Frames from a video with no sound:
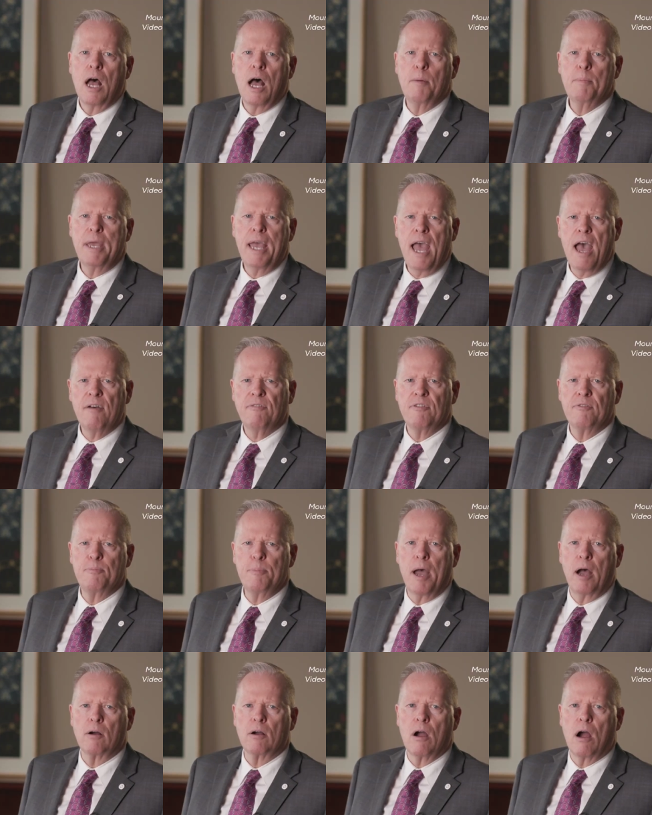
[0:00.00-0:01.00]
On behalf of
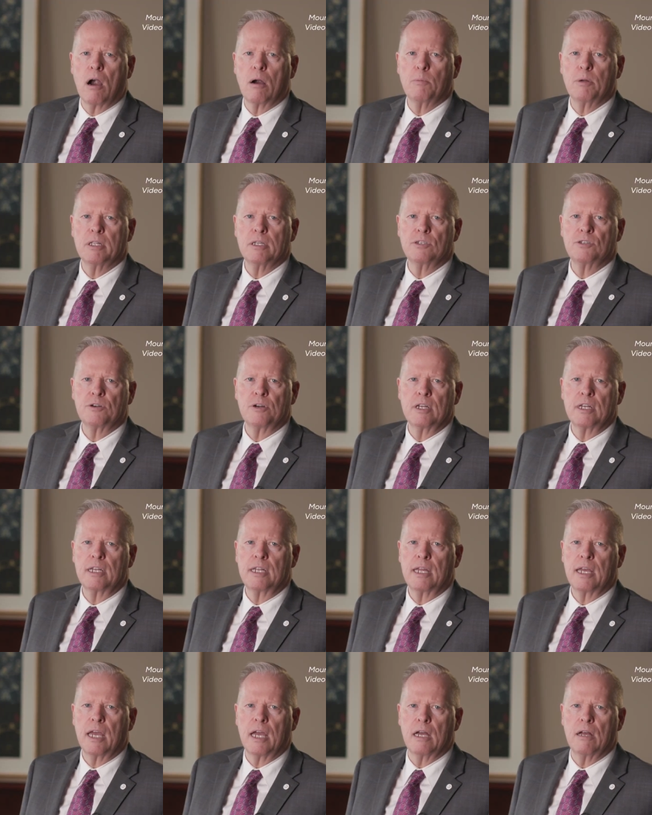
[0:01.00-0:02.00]
Mount Carmel and
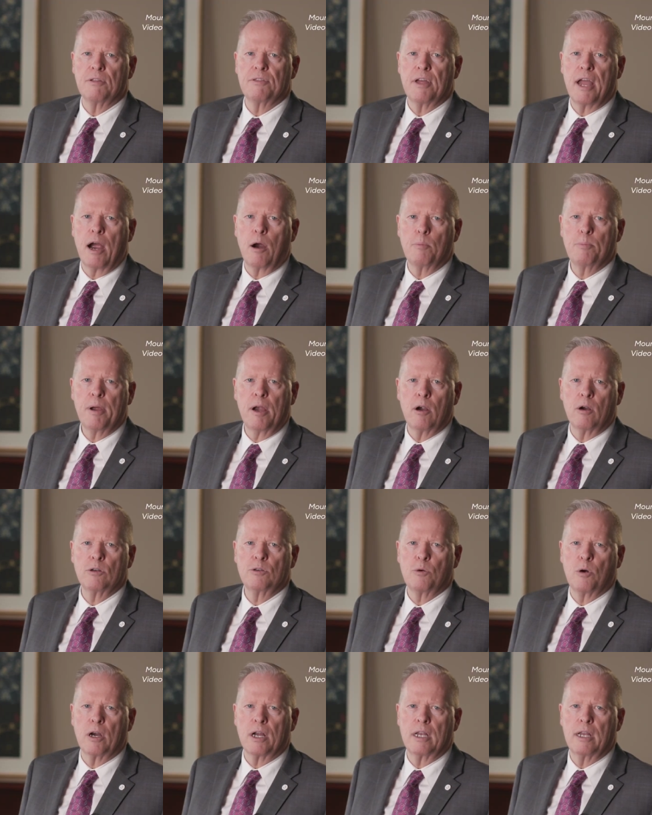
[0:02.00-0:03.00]
Trinity Health, our
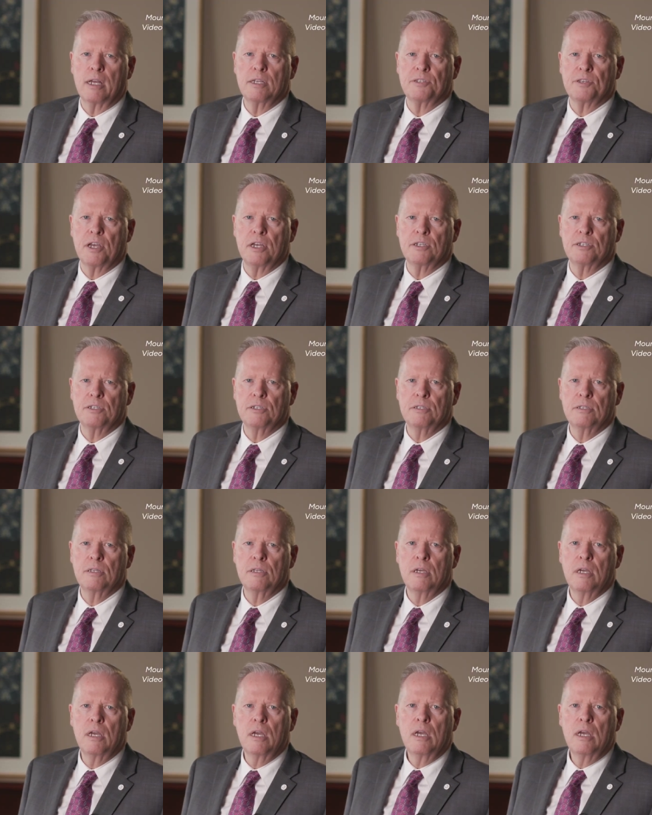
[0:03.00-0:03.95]
parent organization,